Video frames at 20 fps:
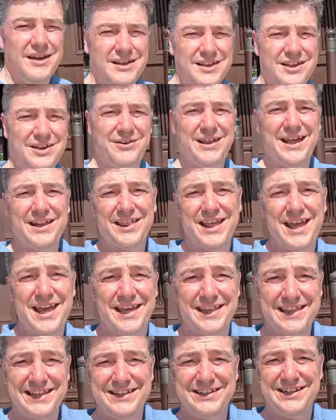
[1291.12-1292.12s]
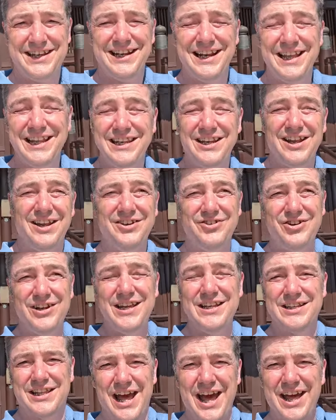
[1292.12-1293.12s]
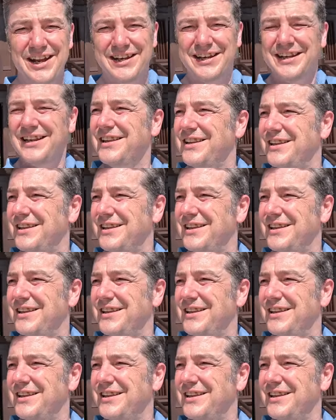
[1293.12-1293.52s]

So that's it, Chi Lin Nunnery done.